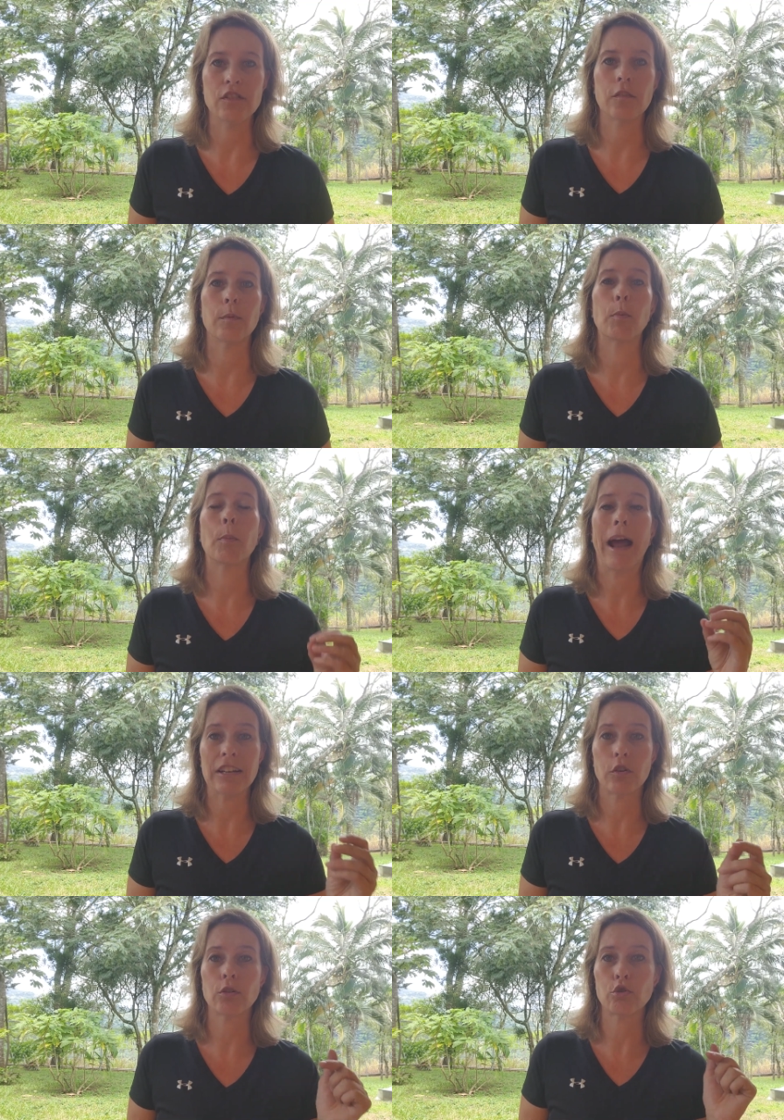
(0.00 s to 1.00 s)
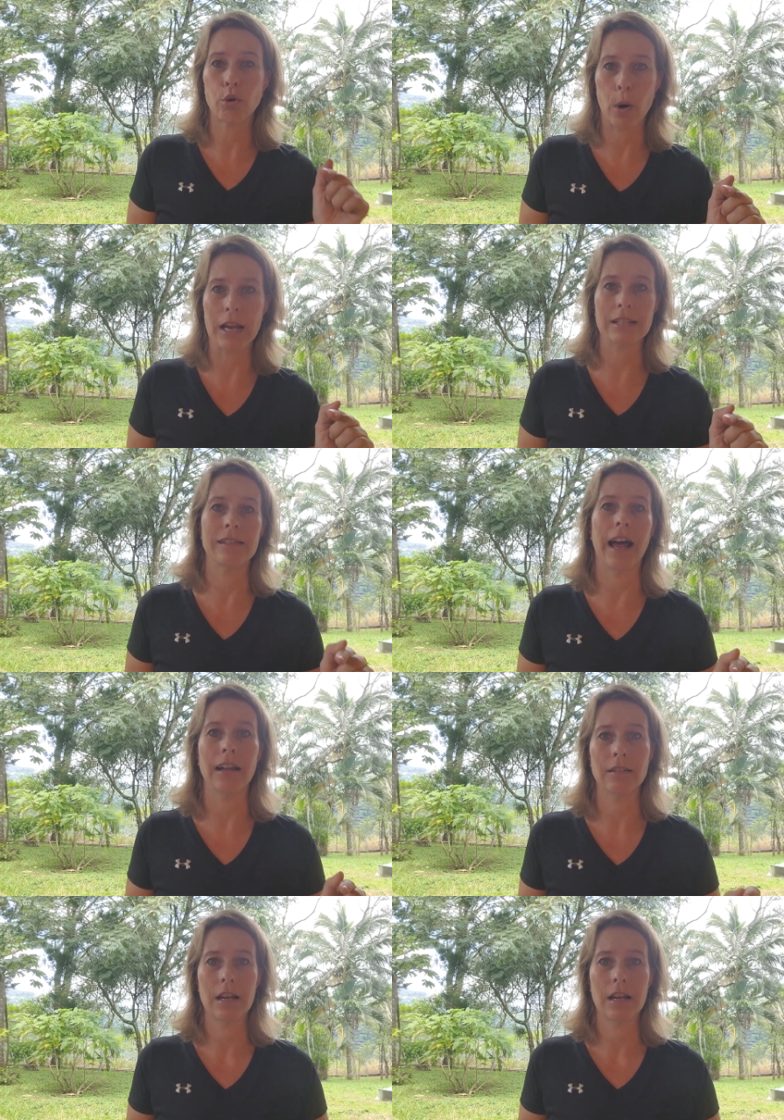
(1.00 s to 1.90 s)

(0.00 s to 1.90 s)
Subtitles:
So for perpetual tourists that